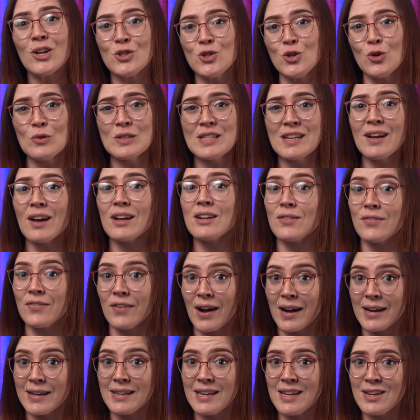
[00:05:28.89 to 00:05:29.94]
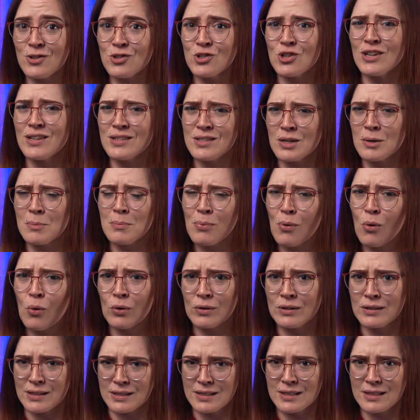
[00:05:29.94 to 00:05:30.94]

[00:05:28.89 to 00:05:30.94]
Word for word: choosing a defined niche is an important